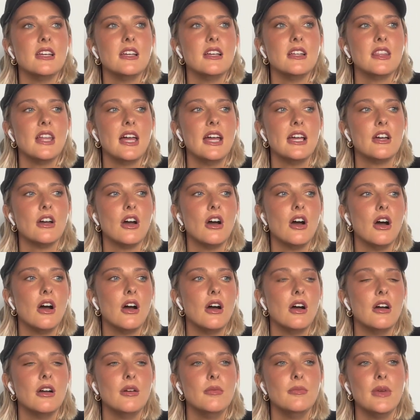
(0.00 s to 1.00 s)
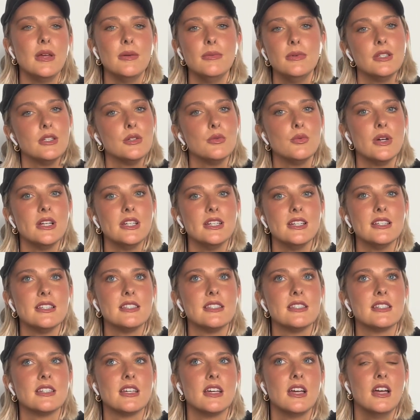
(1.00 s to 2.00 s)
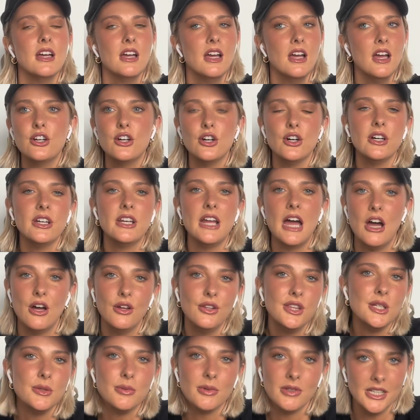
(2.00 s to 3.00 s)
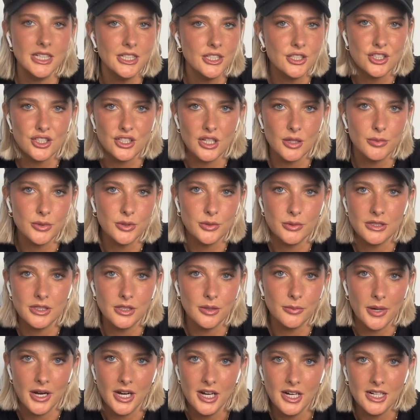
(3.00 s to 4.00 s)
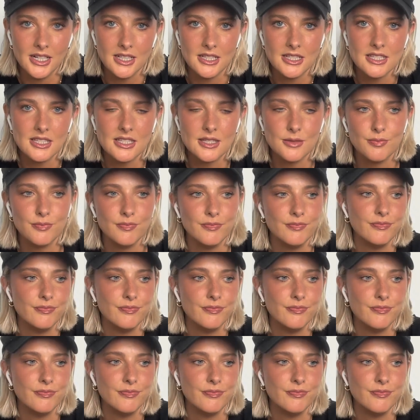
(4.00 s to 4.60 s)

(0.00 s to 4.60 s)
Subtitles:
Like, maybe you witnessed a good, healthy relationship between your parents.